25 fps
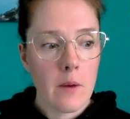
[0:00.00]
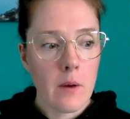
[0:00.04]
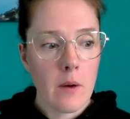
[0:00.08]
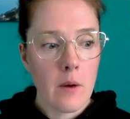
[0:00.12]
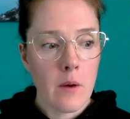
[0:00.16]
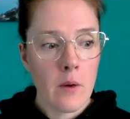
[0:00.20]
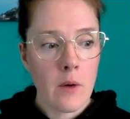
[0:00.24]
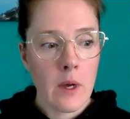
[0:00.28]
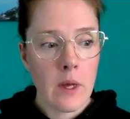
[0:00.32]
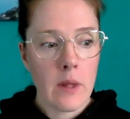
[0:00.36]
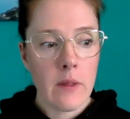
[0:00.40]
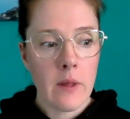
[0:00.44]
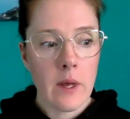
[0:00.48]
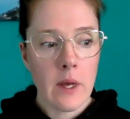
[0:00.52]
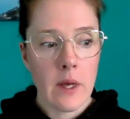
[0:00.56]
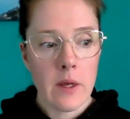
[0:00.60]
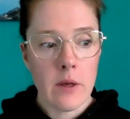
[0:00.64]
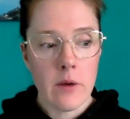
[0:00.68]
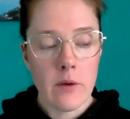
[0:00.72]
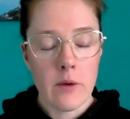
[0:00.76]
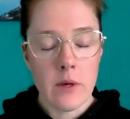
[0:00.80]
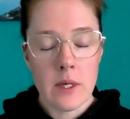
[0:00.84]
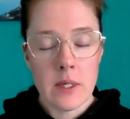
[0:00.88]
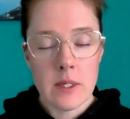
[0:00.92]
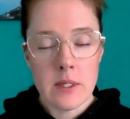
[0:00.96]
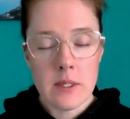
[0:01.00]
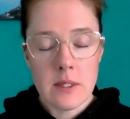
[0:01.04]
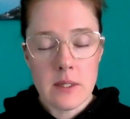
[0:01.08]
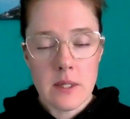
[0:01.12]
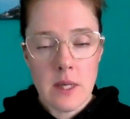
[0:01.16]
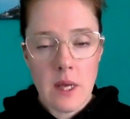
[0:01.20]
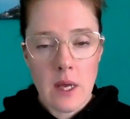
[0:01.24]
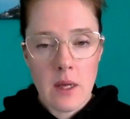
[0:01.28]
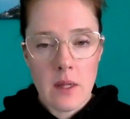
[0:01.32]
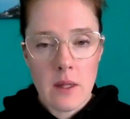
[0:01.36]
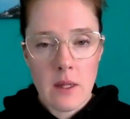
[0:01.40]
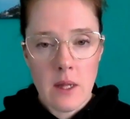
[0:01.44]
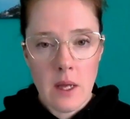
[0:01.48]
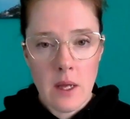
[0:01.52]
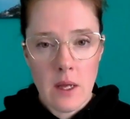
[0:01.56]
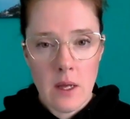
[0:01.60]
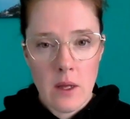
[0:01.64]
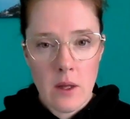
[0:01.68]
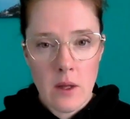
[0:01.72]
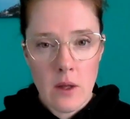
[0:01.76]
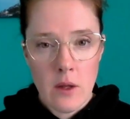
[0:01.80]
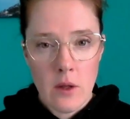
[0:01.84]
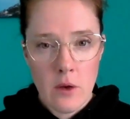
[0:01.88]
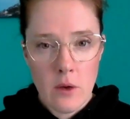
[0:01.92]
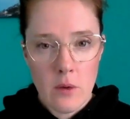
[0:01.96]
okay, thank you. He's saying that
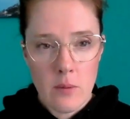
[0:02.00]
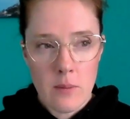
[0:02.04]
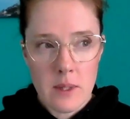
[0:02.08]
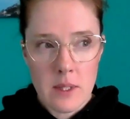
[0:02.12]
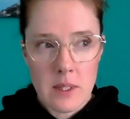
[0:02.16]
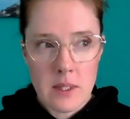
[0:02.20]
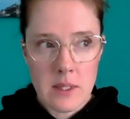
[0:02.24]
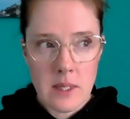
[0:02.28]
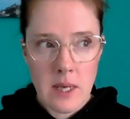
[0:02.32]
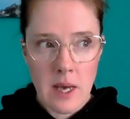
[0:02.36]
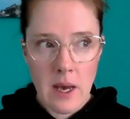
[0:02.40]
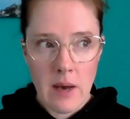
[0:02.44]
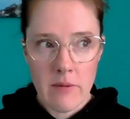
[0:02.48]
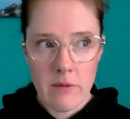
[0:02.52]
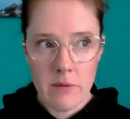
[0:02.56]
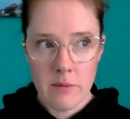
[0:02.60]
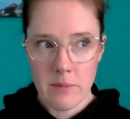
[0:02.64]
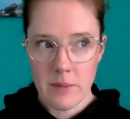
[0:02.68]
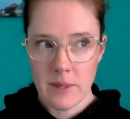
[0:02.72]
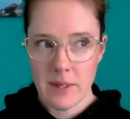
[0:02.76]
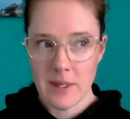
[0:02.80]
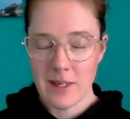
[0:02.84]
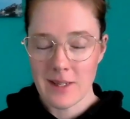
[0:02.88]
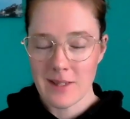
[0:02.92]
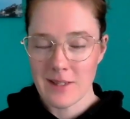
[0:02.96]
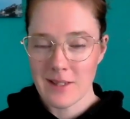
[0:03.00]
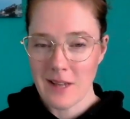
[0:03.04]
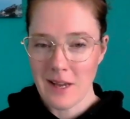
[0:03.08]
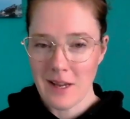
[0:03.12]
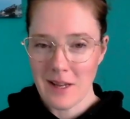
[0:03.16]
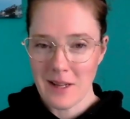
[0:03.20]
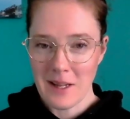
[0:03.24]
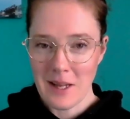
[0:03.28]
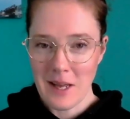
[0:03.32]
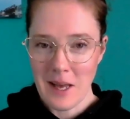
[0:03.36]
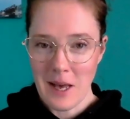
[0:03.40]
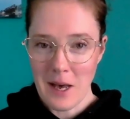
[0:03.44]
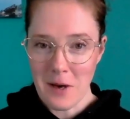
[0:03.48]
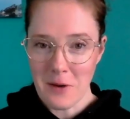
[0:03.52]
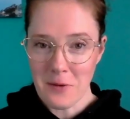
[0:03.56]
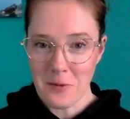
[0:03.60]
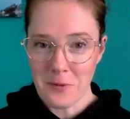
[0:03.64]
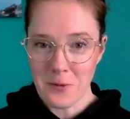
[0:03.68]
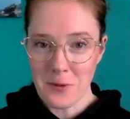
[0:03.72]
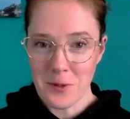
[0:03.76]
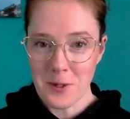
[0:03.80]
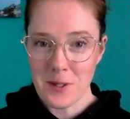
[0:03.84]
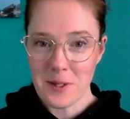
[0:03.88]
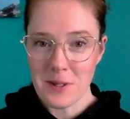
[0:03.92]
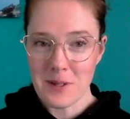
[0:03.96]
humans haven't been exactly
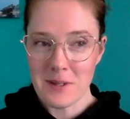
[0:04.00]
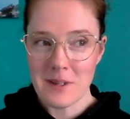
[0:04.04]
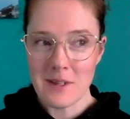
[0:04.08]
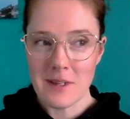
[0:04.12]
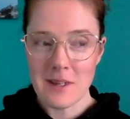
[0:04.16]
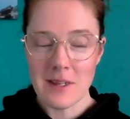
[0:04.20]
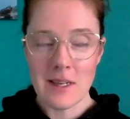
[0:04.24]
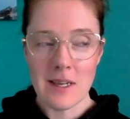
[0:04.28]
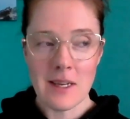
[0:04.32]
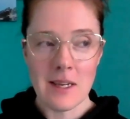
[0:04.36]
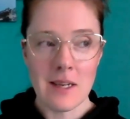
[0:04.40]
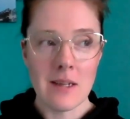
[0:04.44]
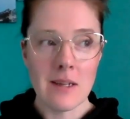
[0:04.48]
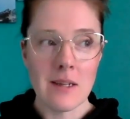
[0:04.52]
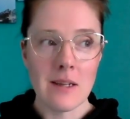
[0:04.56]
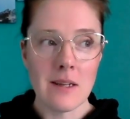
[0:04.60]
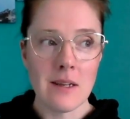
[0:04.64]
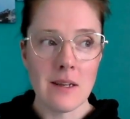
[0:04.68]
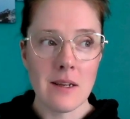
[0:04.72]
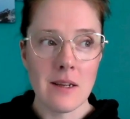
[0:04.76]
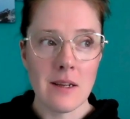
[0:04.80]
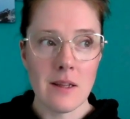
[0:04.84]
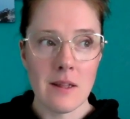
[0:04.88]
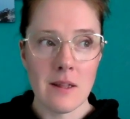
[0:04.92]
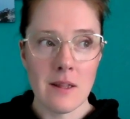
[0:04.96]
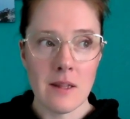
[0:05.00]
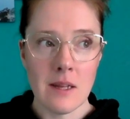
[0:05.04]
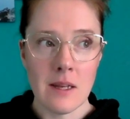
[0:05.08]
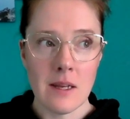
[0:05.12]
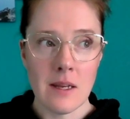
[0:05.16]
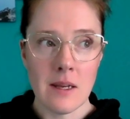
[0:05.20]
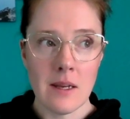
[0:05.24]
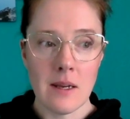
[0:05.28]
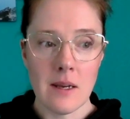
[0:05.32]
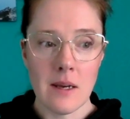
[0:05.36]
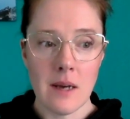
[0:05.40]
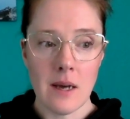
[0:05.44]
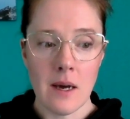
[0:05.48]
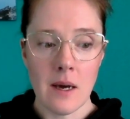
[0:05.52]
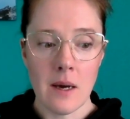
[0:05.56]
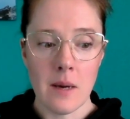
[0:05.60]
helpful in the